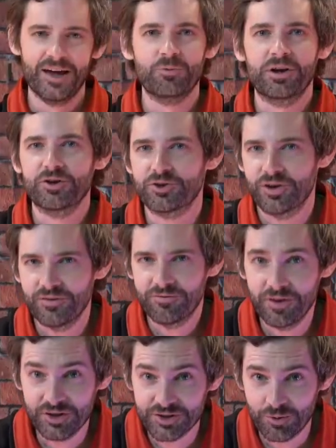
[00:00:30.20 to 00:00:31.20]
and we're going to try and
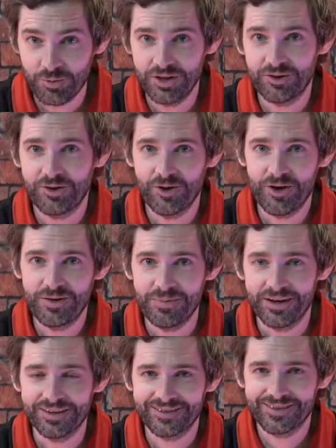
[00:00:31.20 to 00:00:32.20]
finish it within 30
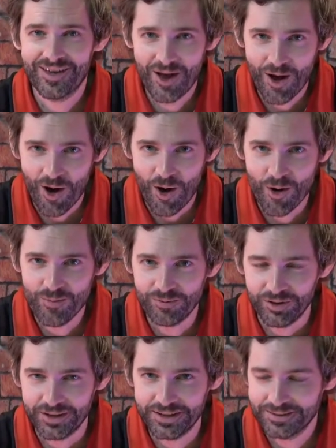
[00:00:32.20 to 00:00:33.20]
minutes.
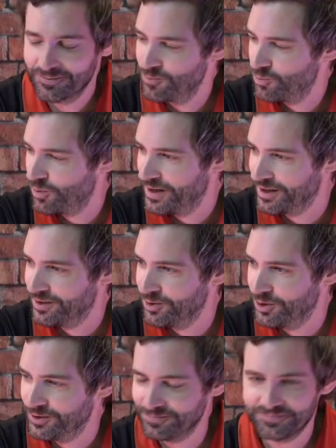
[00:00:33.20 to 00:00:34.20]
Hopefully, we can
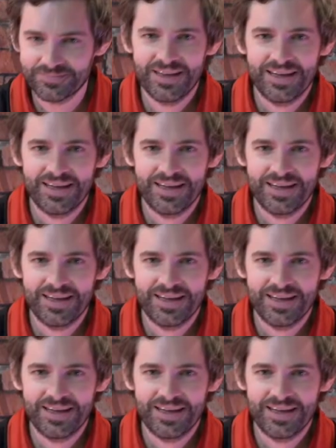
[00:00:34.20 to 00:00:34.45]
do it.